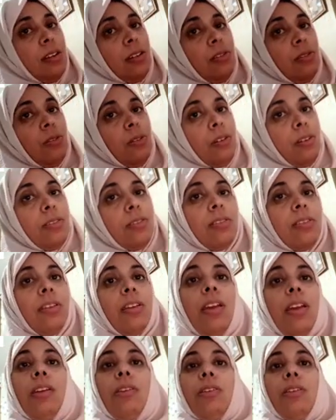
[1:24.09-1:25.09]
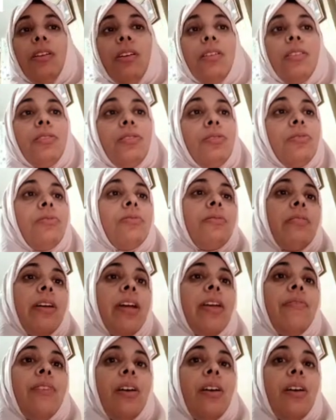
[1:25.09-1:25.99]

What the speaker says: course in order to arrive